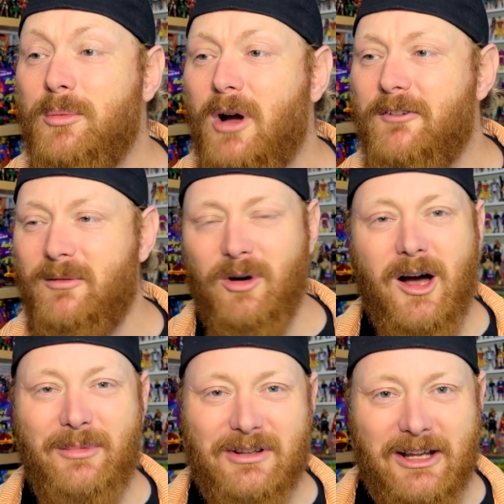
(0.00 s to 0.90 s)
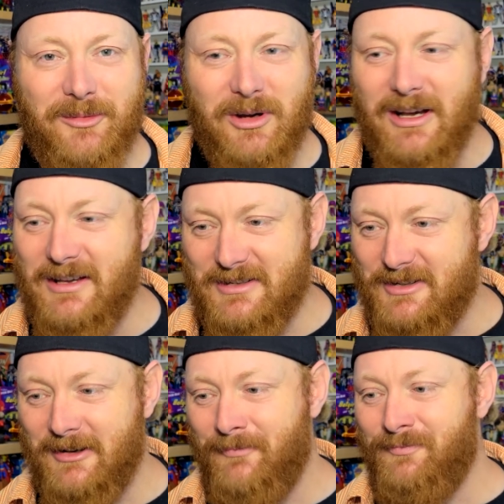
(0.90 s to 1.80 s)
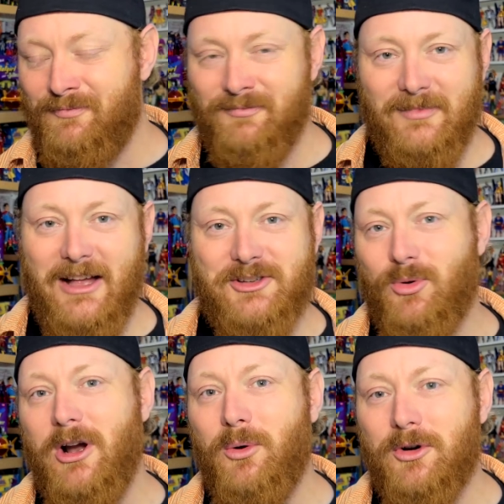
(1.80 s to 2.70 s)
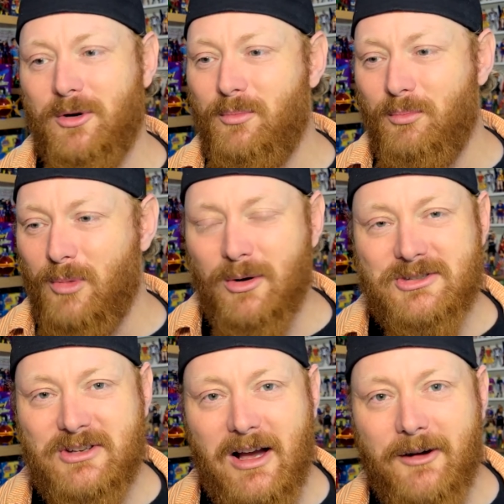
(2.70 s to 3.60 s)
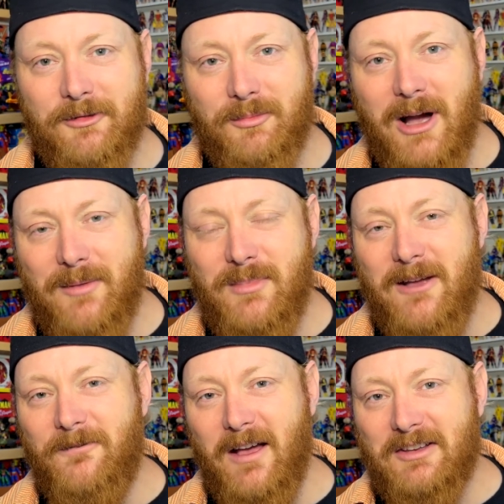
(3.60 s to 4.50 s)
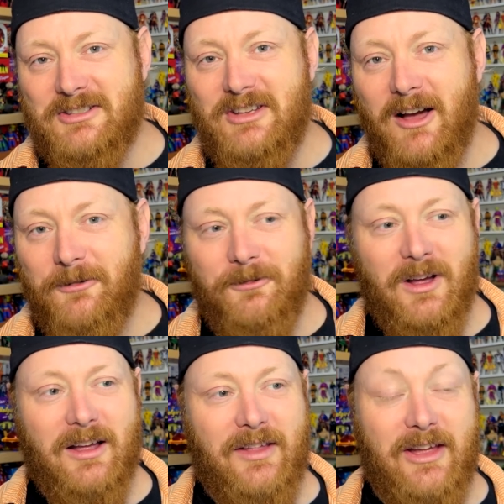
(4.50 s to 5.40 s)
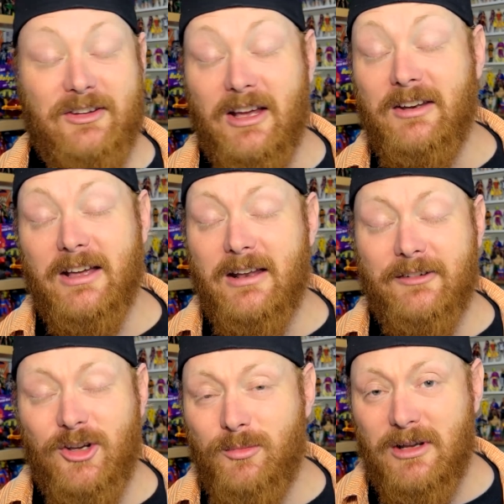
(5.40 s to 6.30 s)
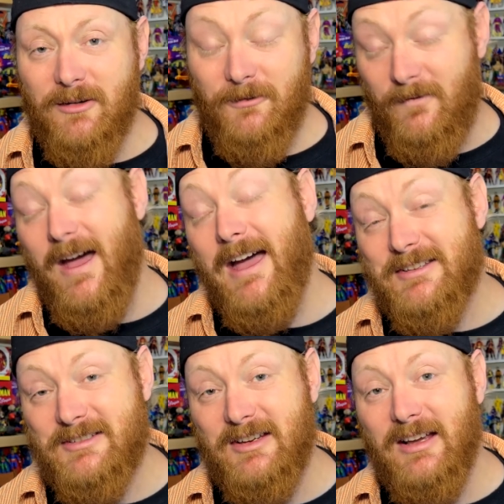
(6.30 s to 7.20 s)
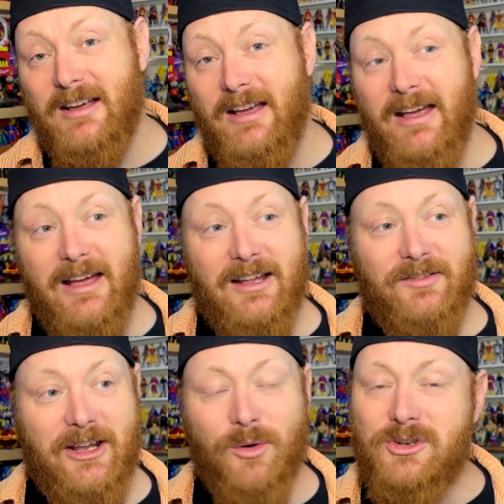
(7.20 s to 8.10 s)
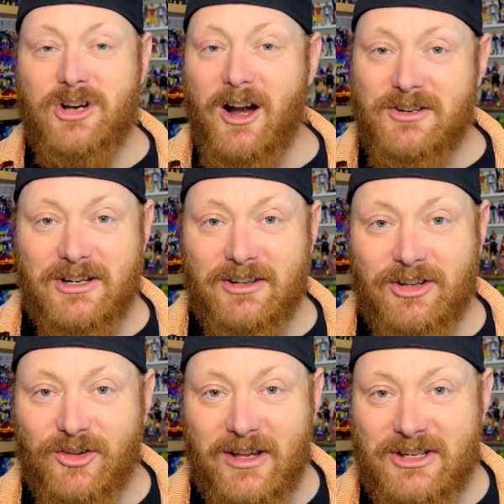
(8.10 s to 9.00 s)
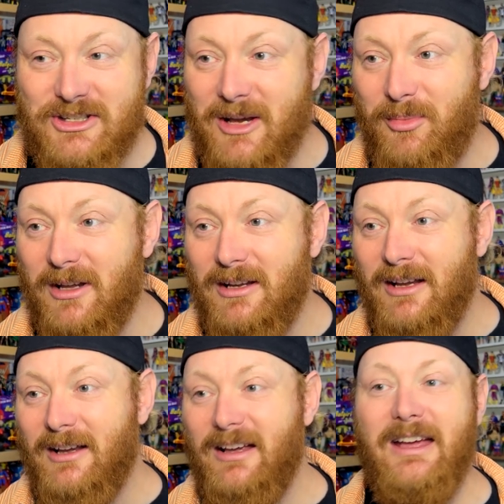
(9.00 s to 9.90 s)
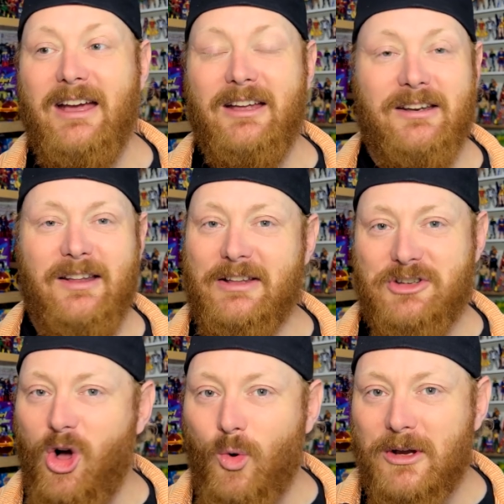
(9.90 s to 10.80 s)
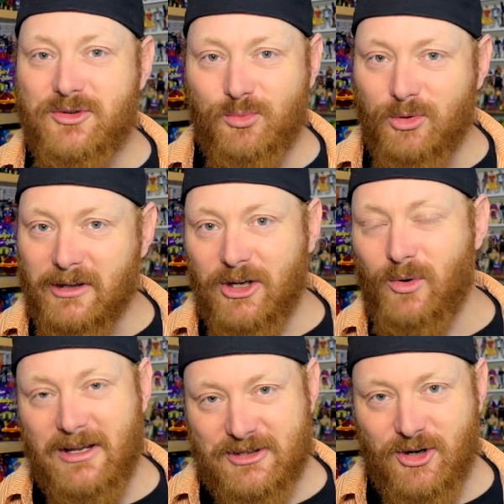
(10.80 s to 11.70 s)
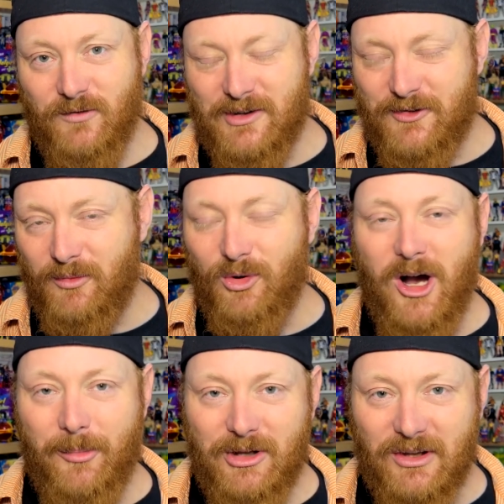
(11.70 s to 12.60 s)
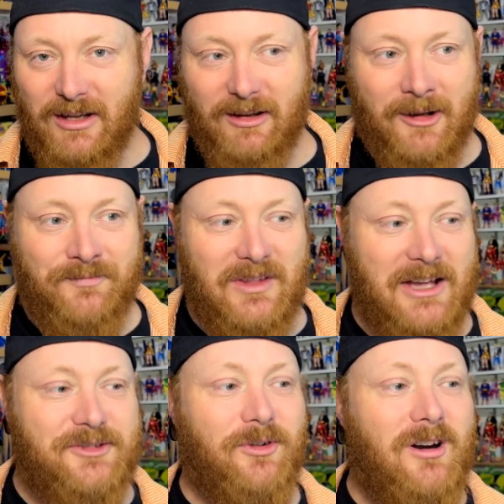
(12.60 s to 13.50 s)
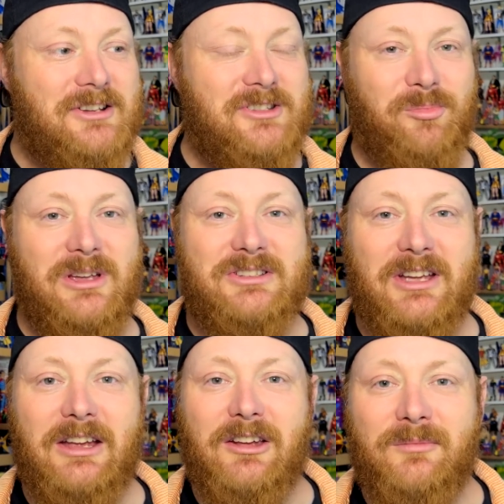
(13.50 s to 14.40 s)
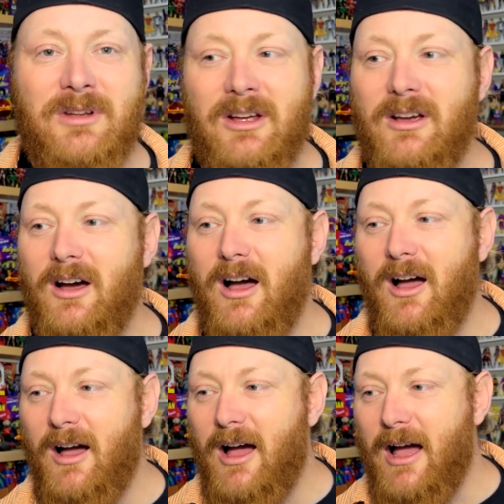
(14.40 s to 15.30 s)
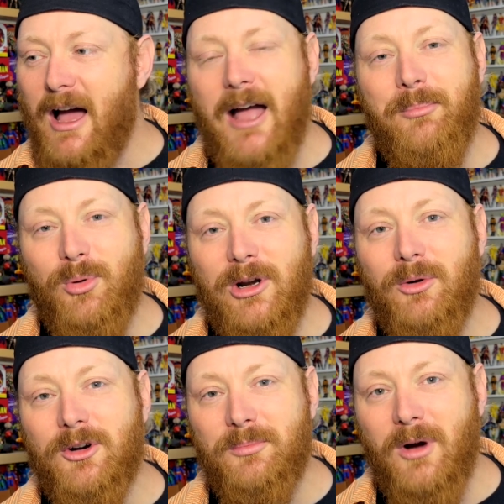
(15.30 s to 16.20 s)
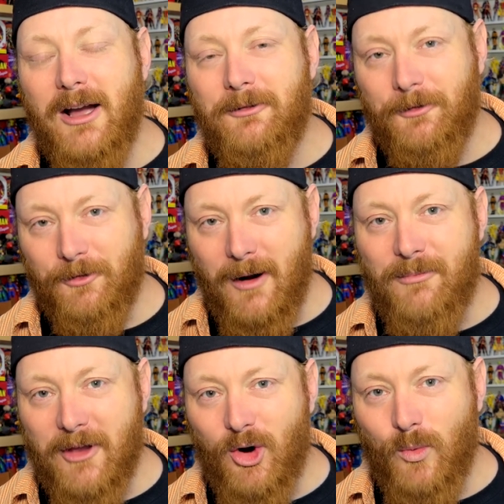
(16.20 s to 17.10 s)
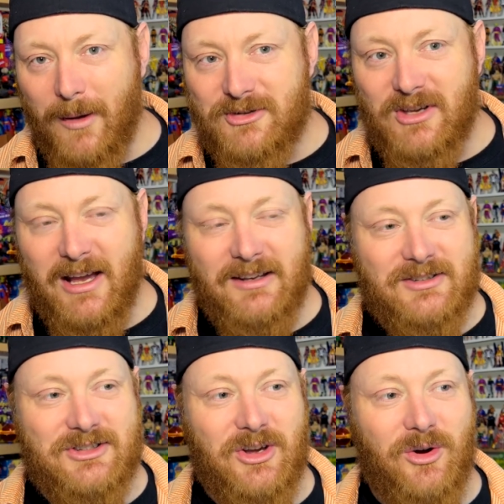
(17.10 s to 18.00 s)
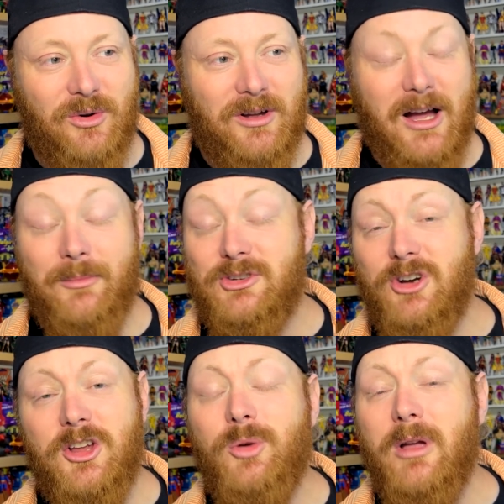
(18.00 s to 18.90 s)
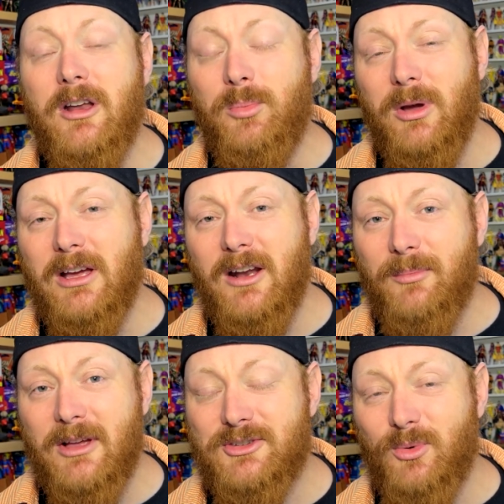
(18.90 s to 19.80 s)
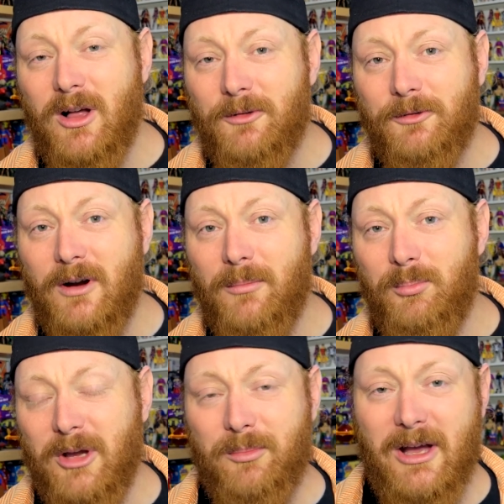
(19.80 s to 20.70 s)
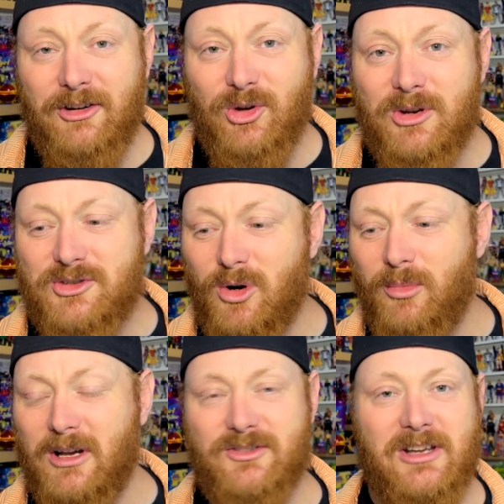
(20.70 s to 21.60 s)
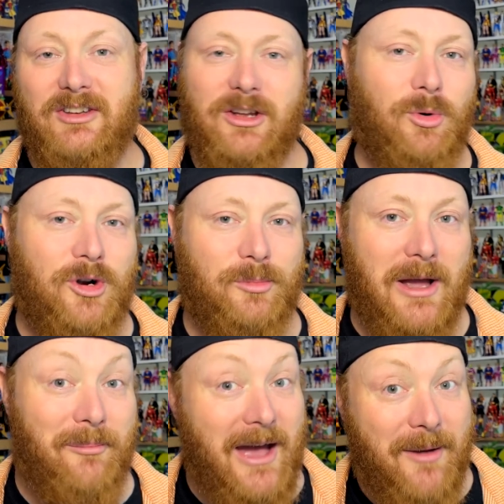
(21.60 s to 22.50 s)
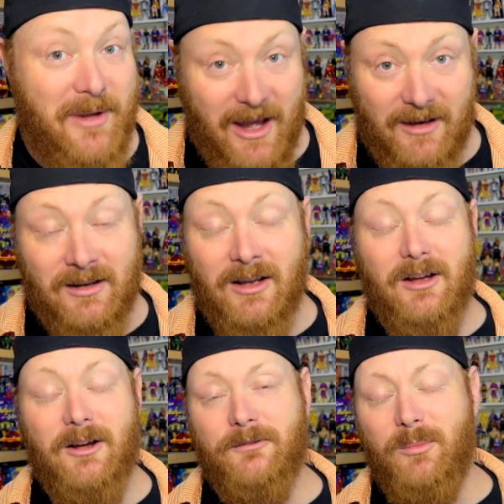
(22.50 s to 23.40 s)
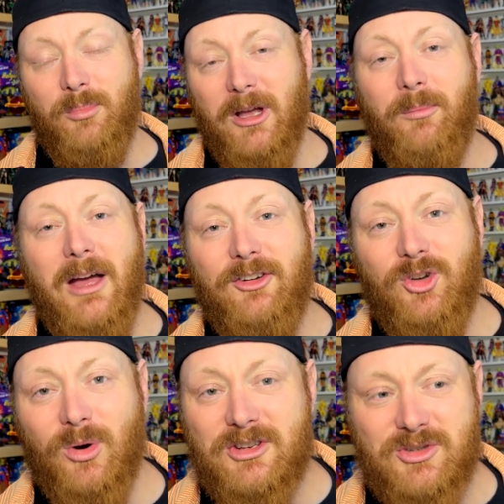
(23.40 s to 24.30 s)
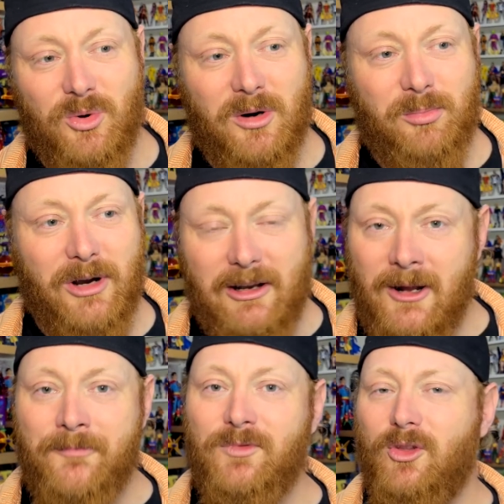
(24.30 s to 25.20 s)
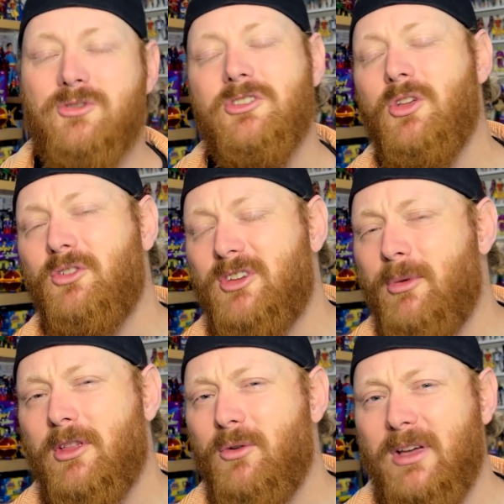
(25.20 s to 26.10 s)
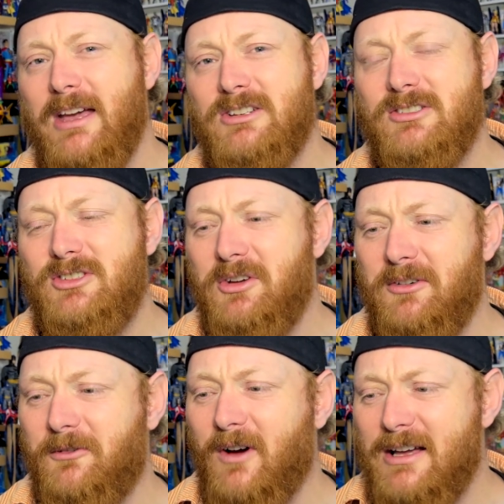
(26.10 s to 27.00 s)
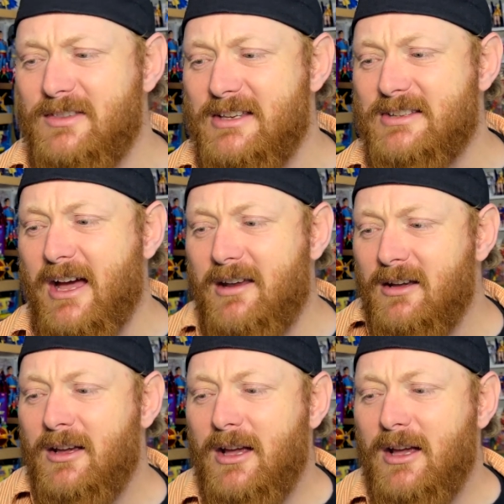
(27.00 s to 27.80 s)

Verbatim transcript: mine from Hobbylink because that's where I order most of my Mafex stuff, and they tend to get it to me fast, and they don't charge you until they ship it, and it's always really great service from Hobbylink. As far as the Beast Kingdom, uh, I pre ordered mine from their website, so I'm sure you'll be able to pick it up as well from Big Bad Toy Store because I did order my Batman from Big Bad Toy Store. But those are some of the locations you can find these at.